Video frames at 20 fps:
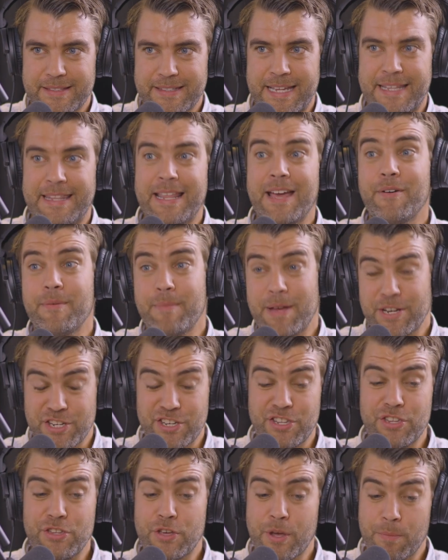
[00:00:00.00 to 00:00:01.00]
And now
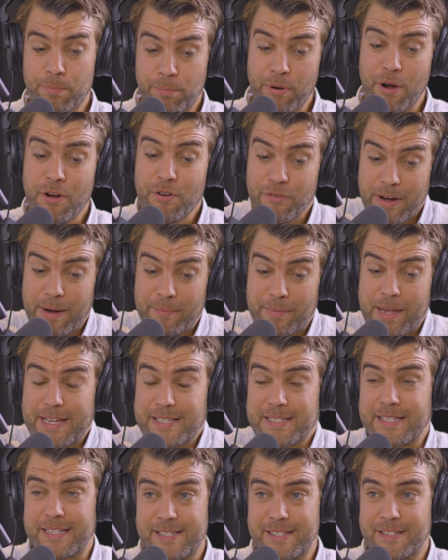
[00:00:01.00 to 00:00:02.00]
imagine that you can program
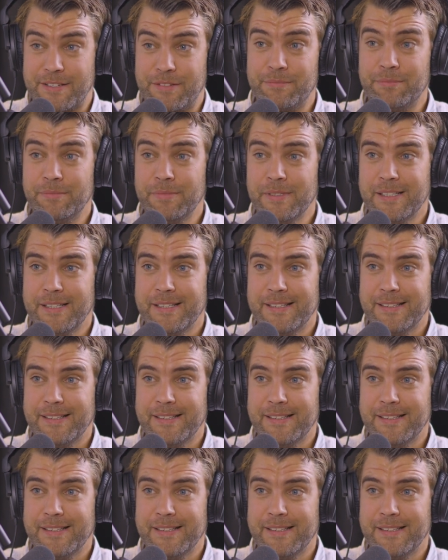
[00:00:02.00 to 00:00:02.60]
that system,